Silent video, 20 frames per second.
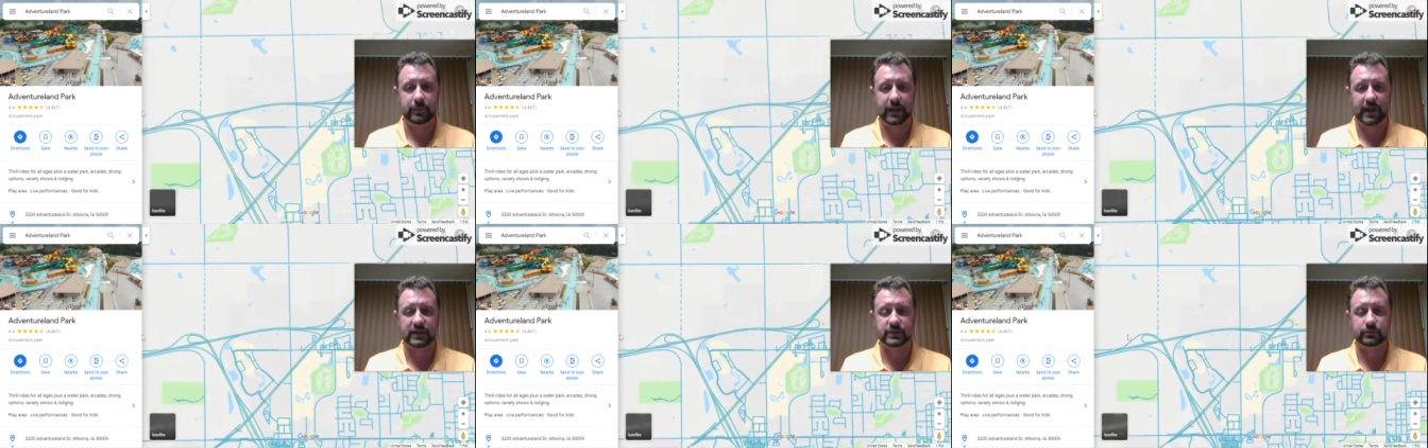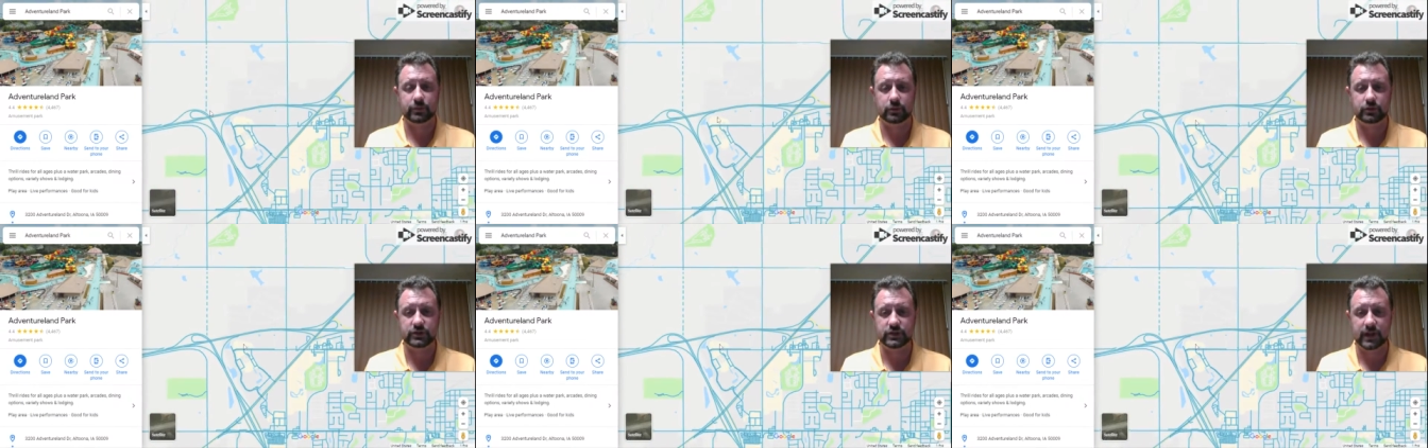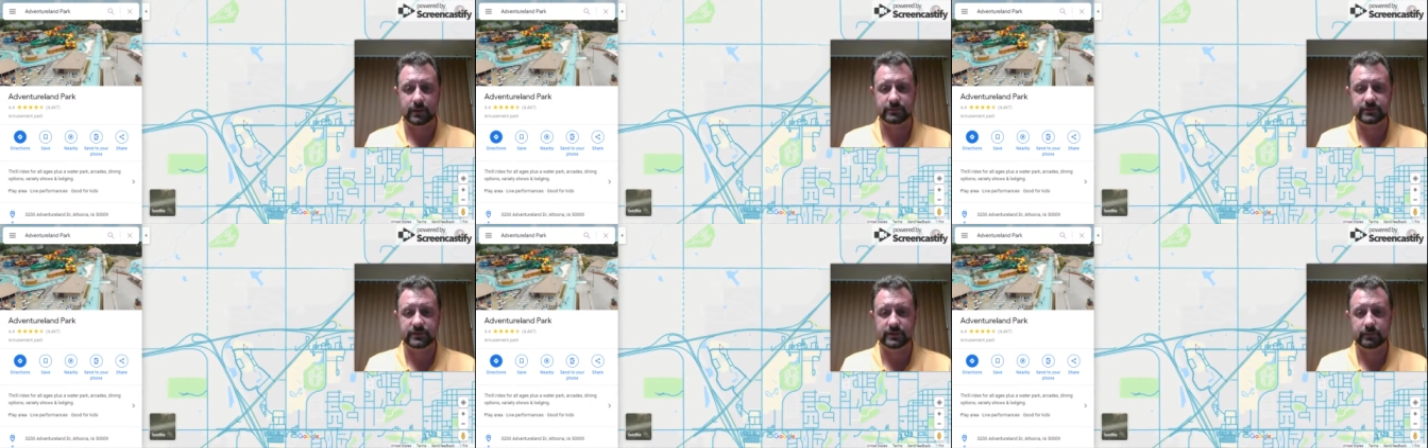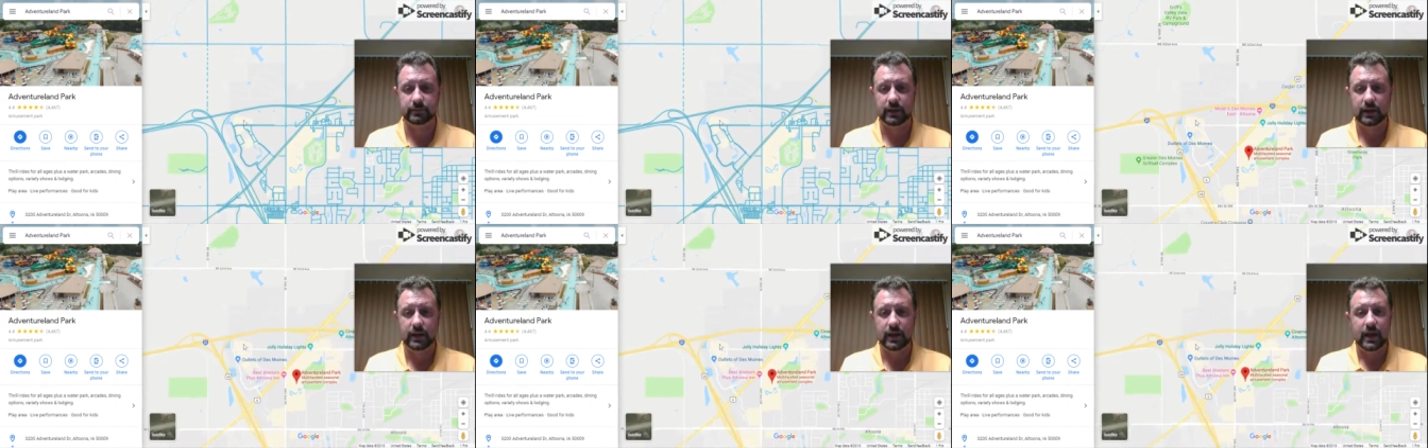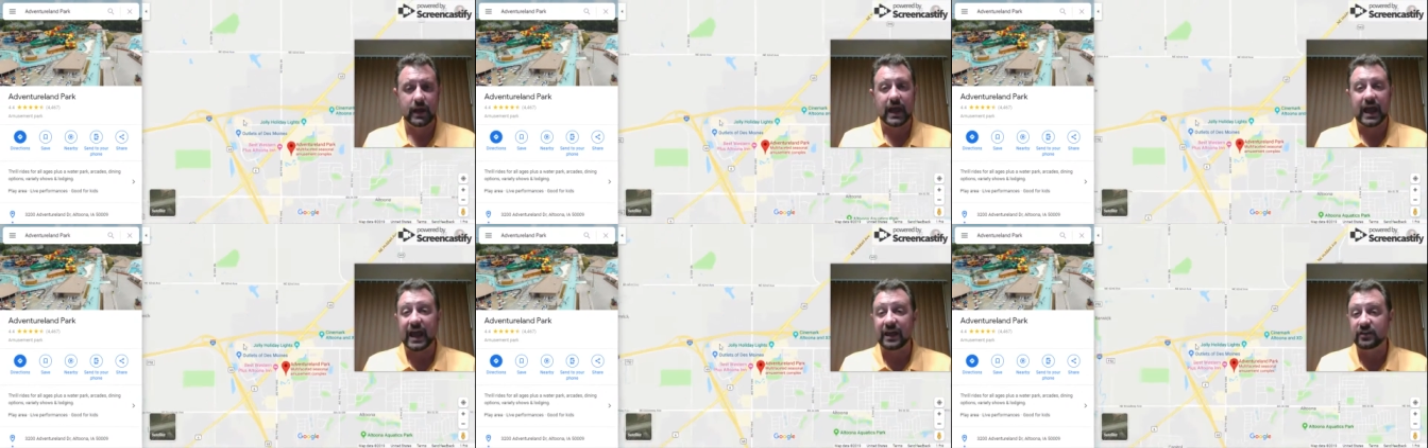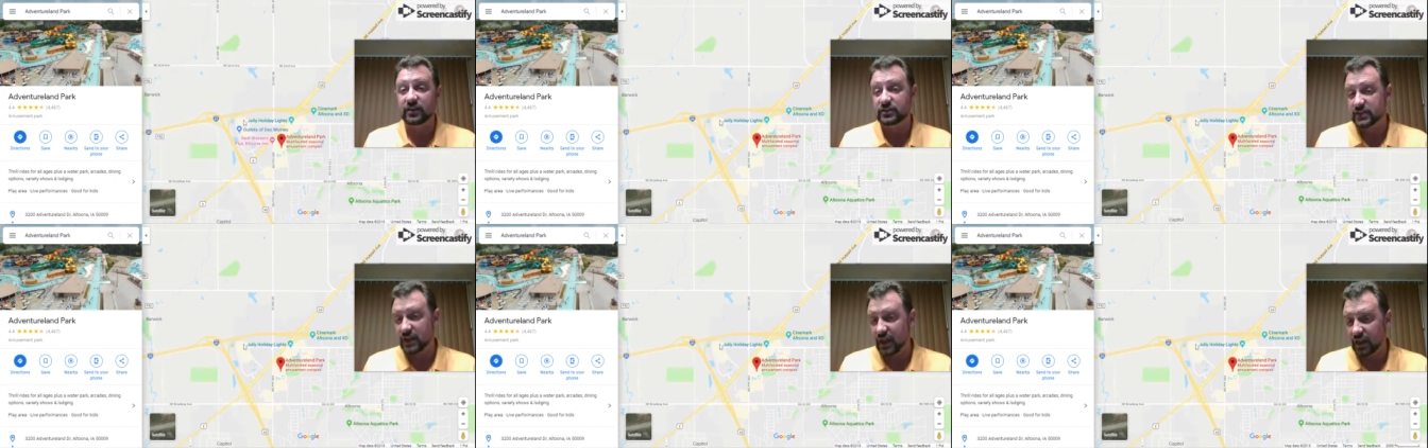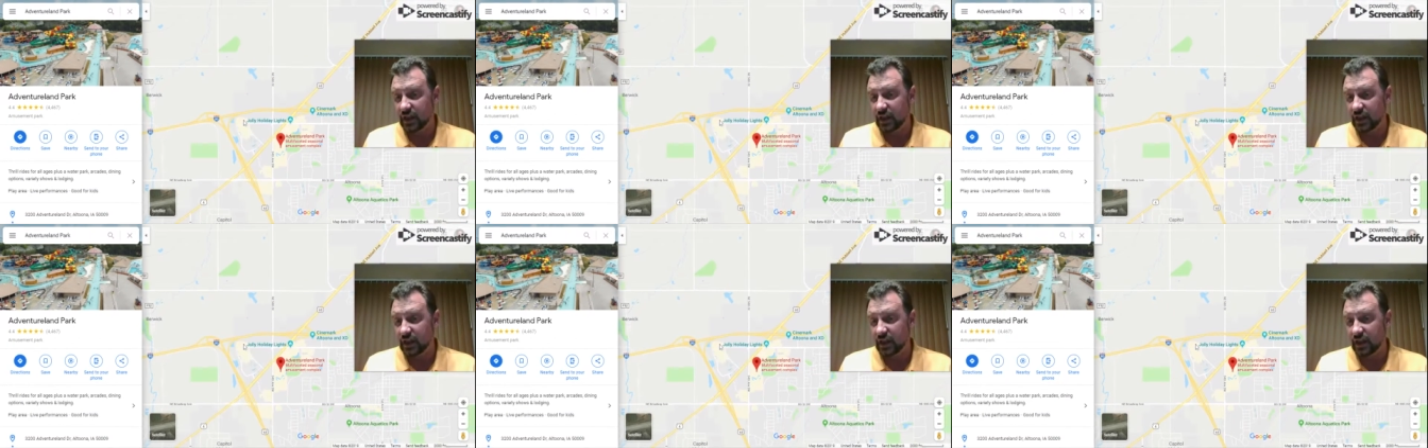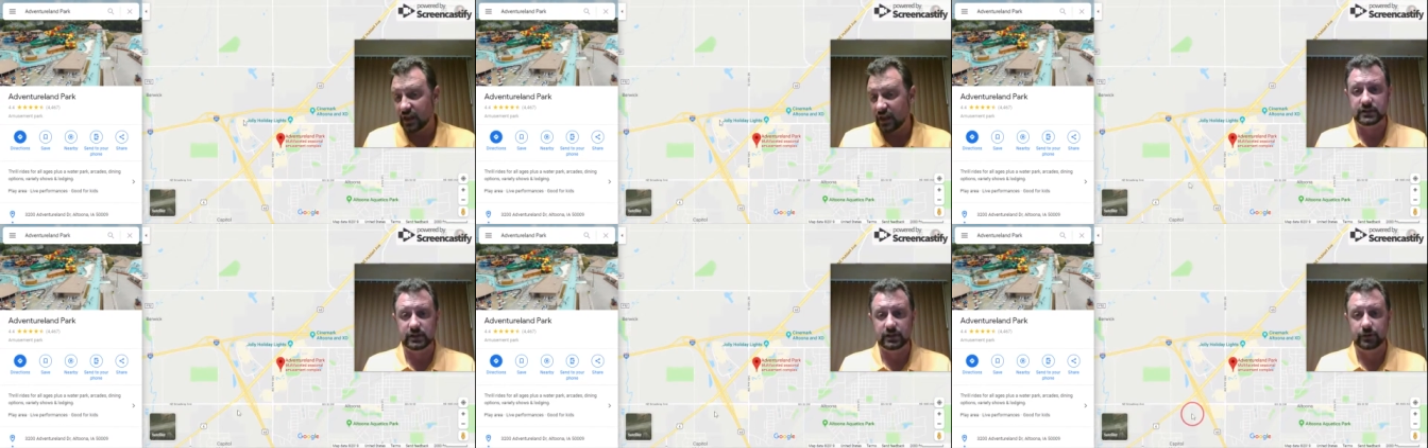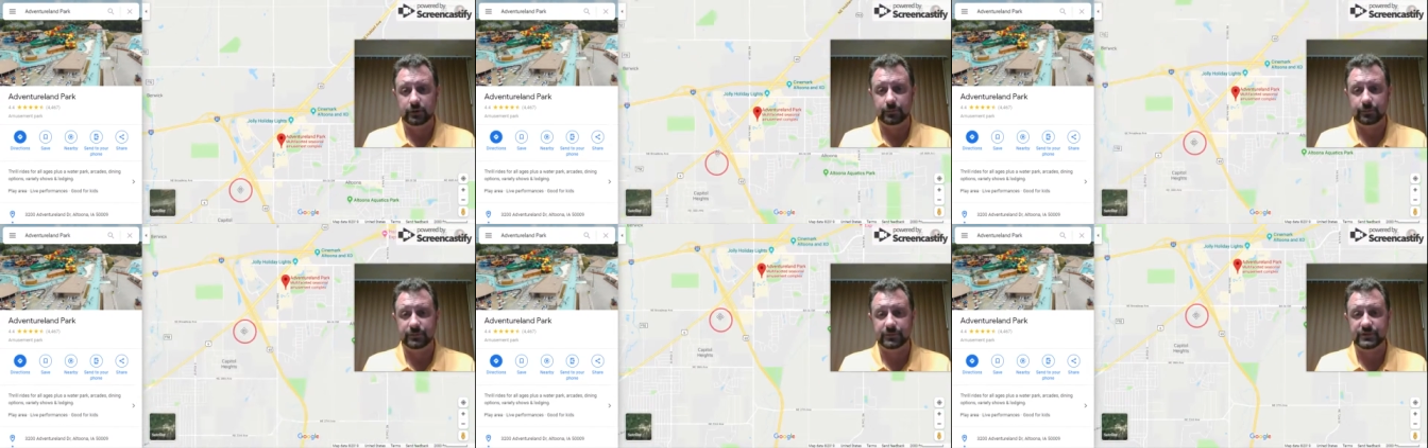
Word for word: Bass Pro Shops. And there's other ones too.